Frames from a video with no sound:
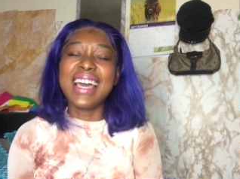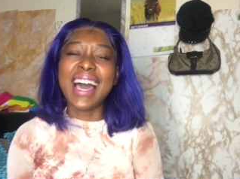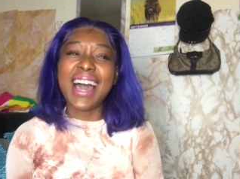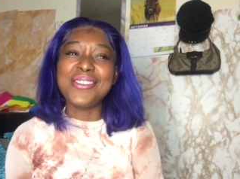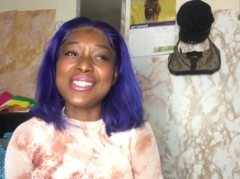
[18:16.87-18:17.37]

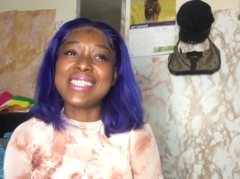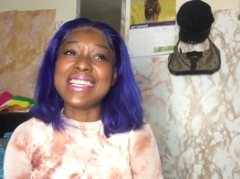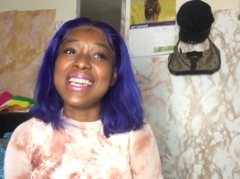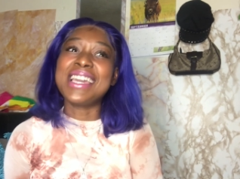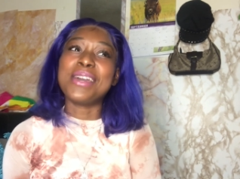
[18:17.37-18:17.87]
I was
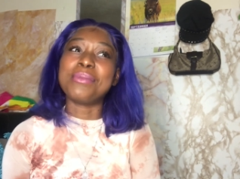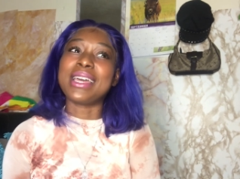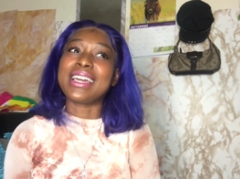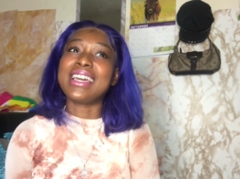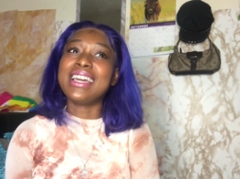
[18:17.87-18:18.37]
seeing him
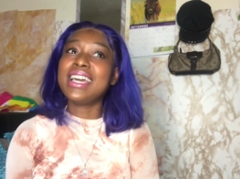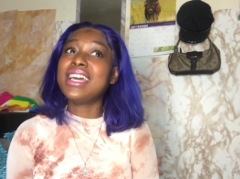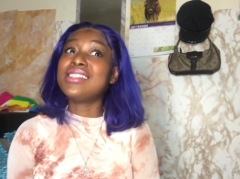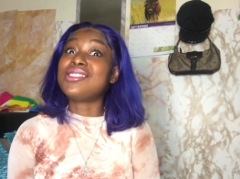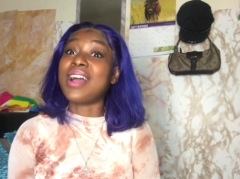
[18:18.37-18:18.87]
like
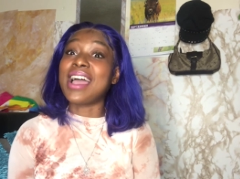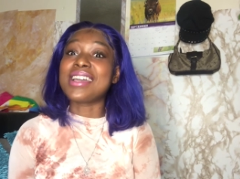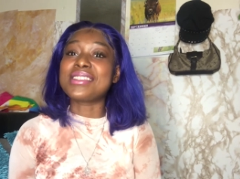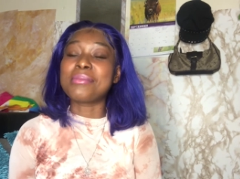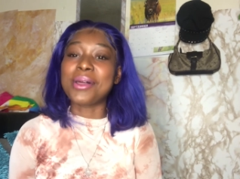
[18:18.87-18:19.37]
trying
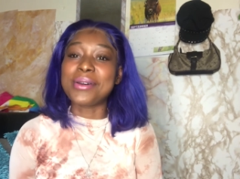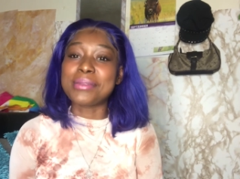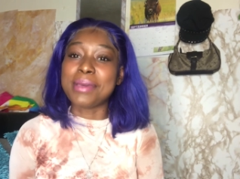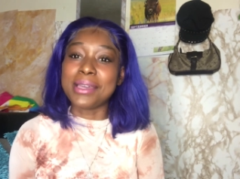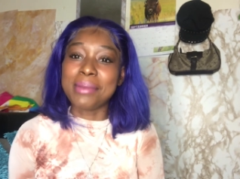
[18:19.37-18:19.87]
to blow his
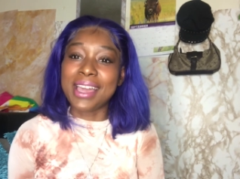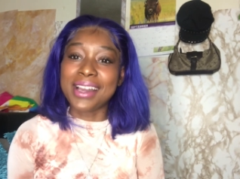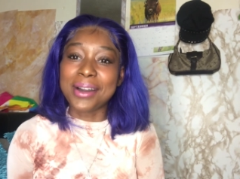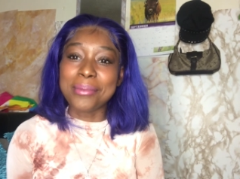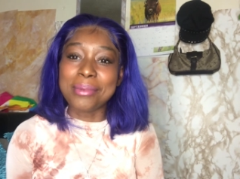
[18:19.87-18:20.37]
bed back
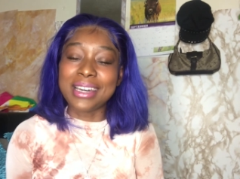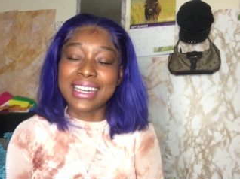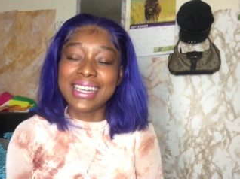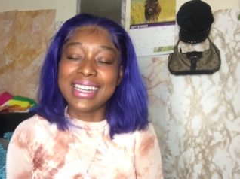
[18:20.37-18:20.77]
up, but